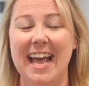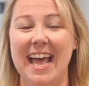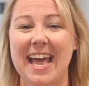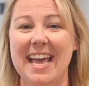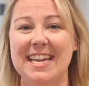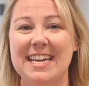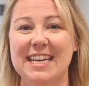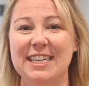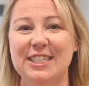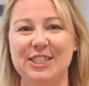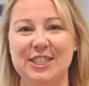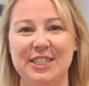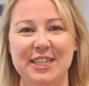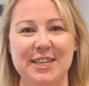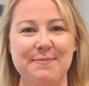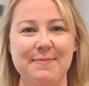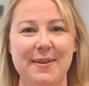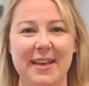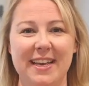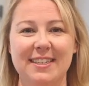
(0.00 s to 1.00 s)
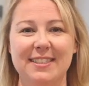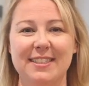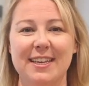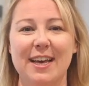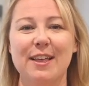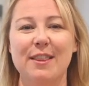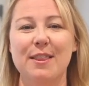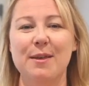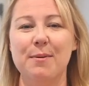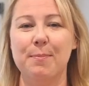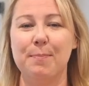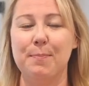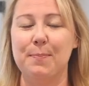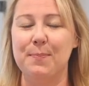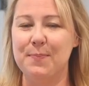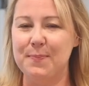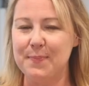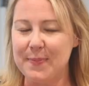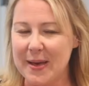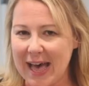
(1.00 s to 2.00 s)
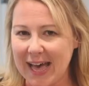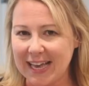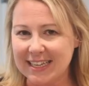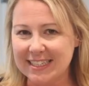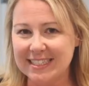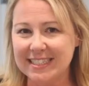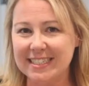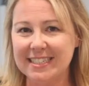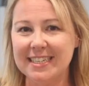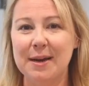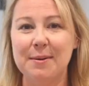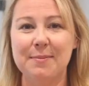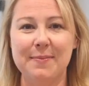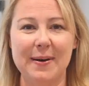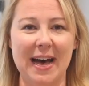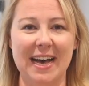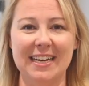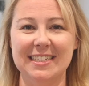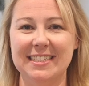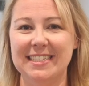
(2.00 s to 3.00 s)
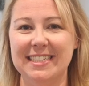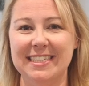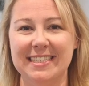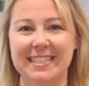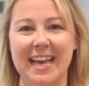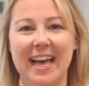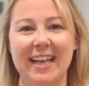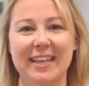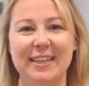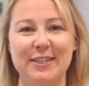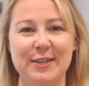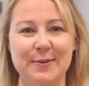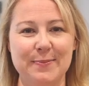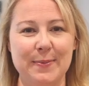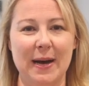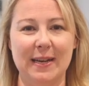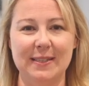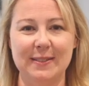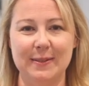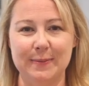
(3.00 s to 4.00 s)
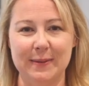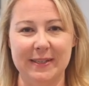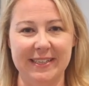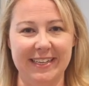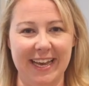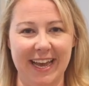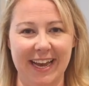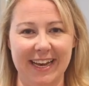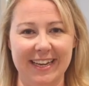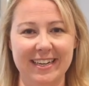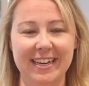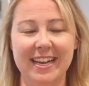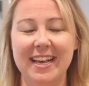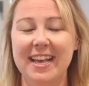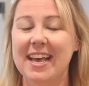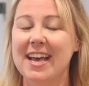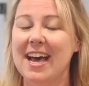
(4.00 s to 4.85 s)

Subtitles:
and she makes the best pasta salad you possibly can.